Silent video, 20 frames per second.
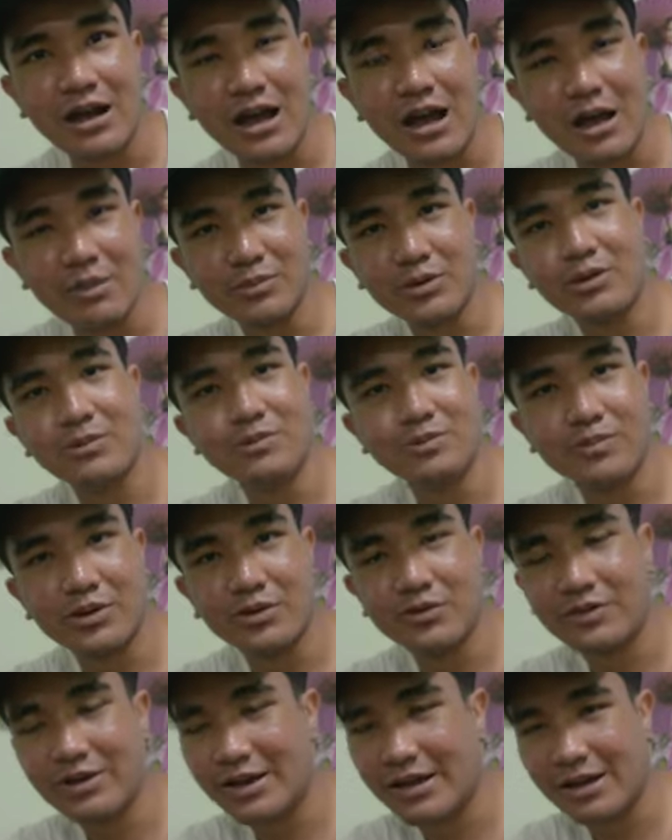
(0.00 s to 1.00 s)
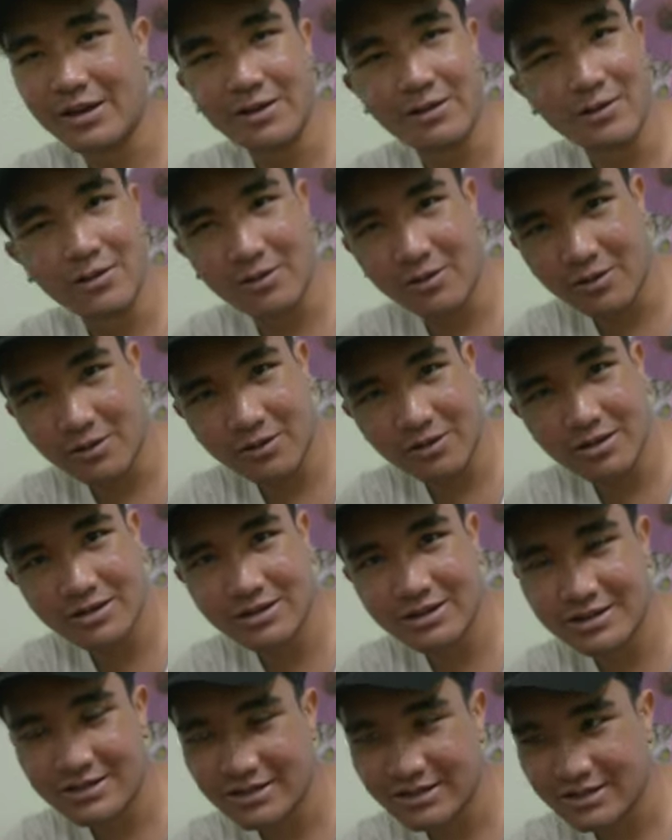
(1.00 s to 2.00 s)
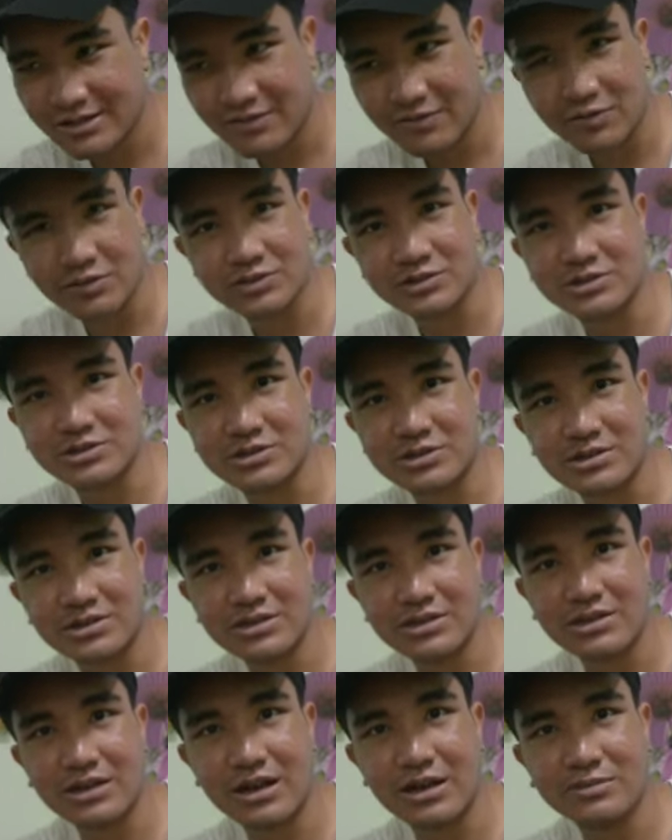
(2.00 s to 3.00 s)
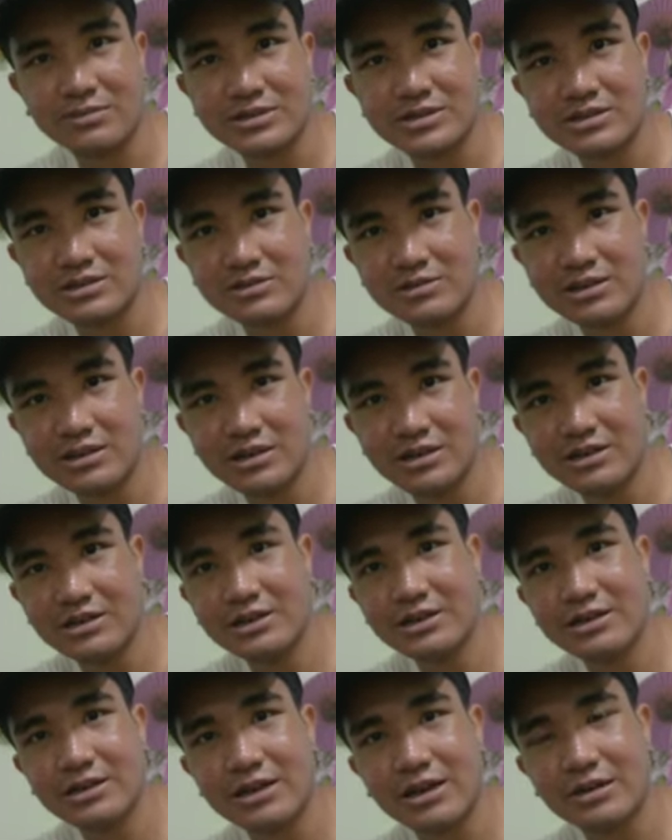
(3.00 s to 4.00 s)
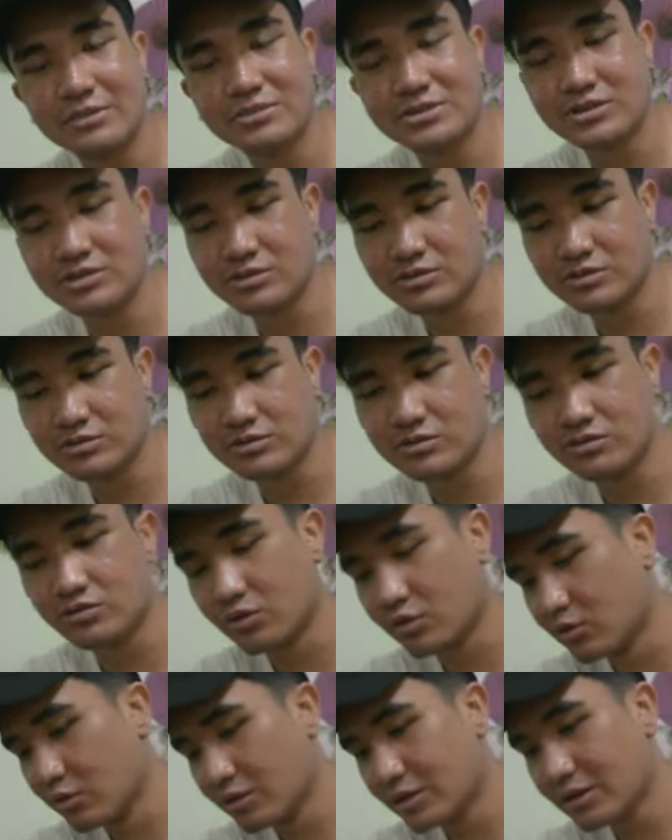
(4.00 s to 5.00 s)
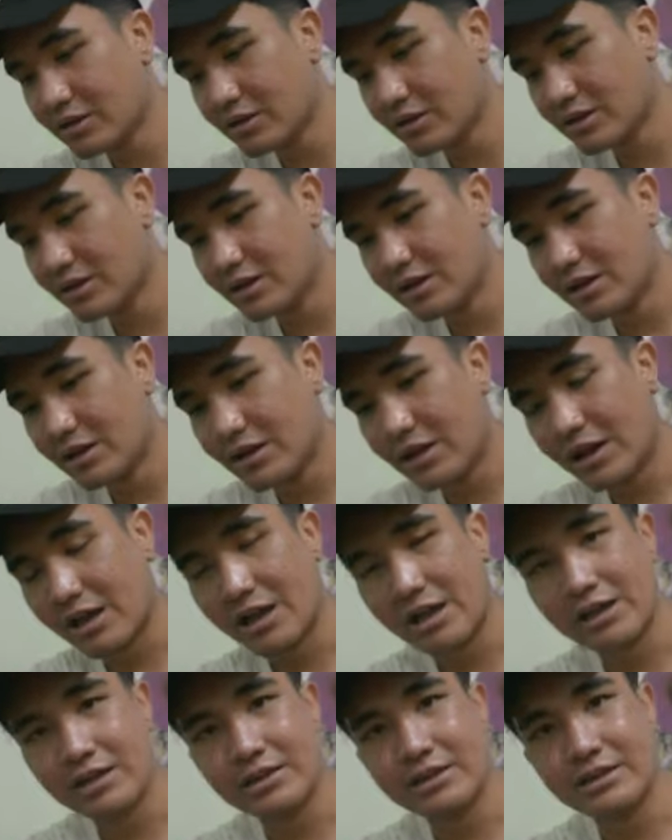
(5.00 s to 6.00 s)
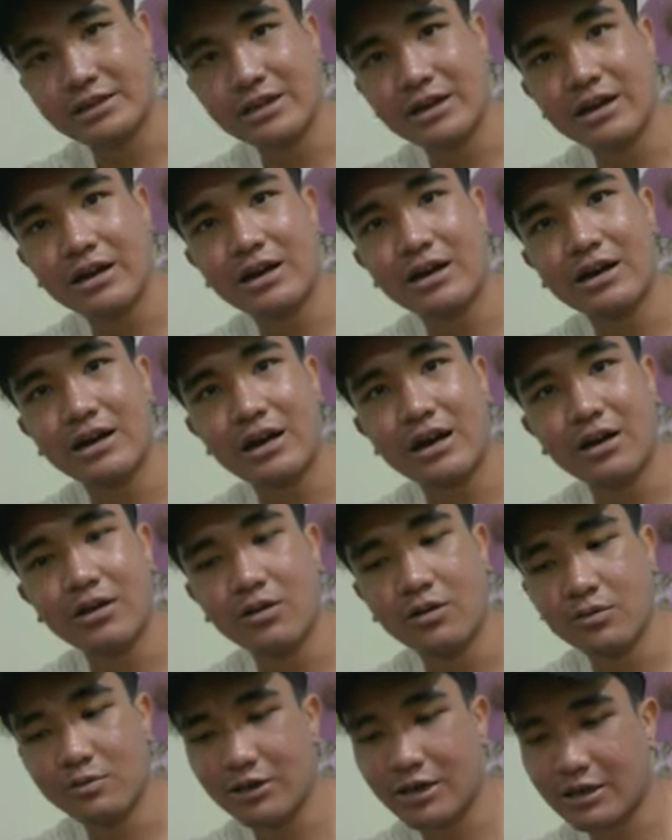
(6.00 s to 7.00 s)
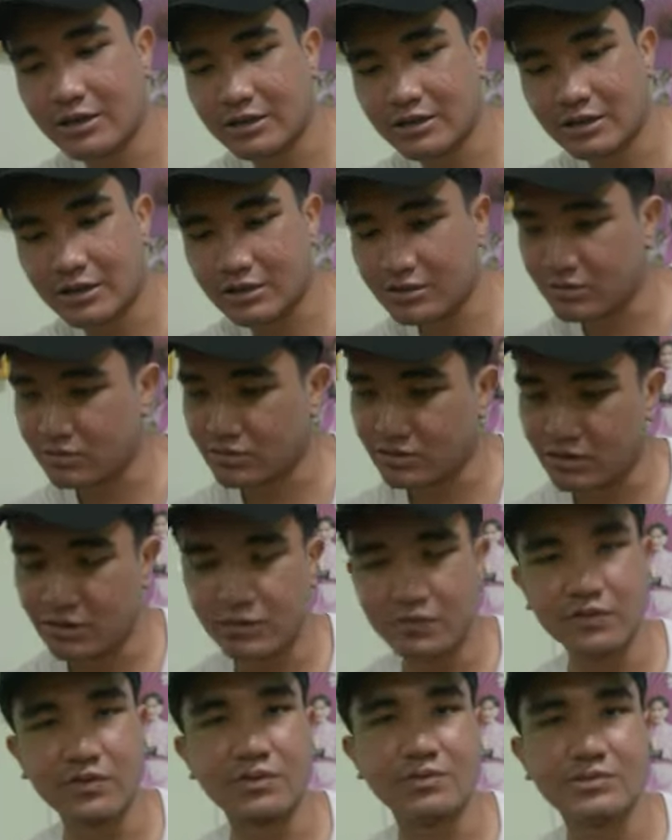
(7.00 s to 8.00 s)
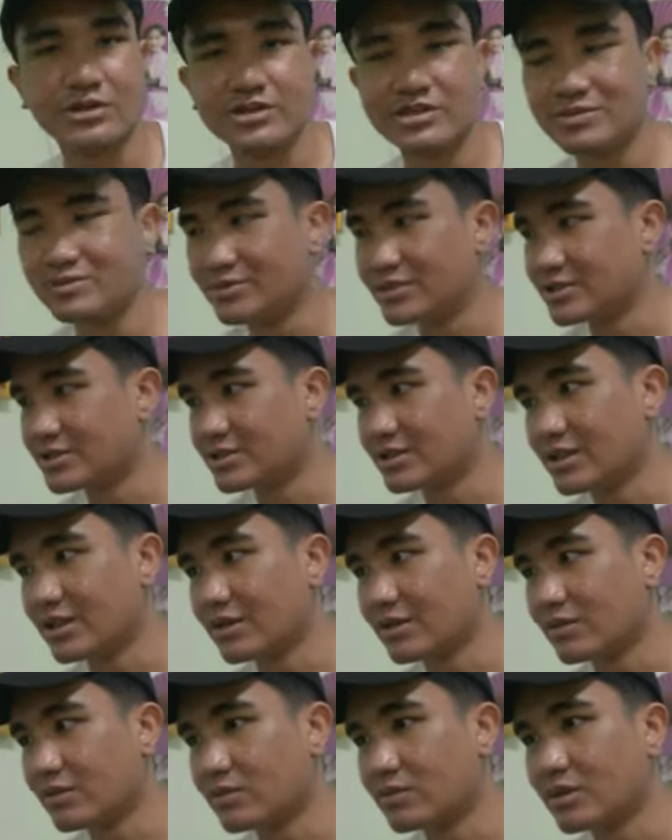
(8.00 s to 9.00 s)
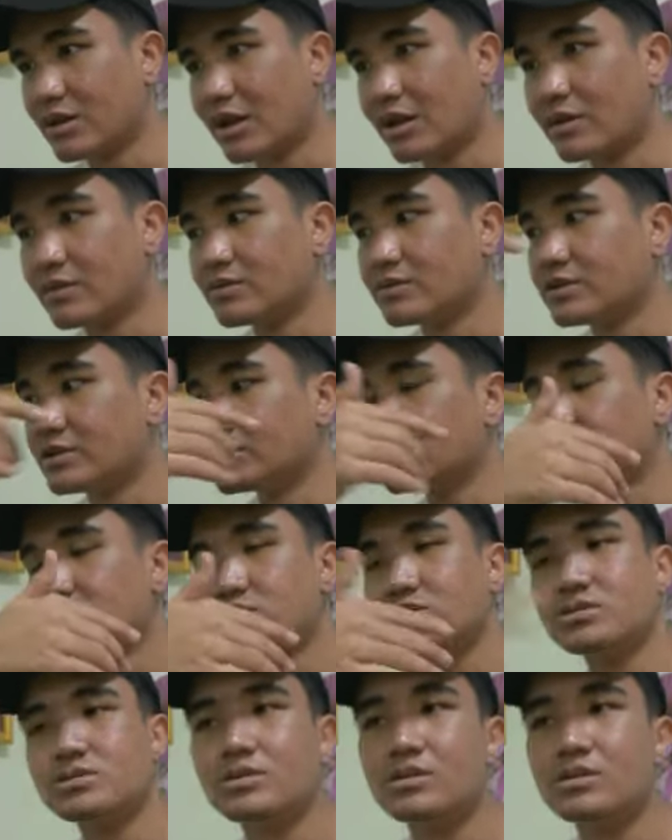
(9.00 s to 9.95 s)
I'm not perfect at all, for sure. I'm still learning, I'm still growing, and yeah, I hope I get to learn from this mistake, like this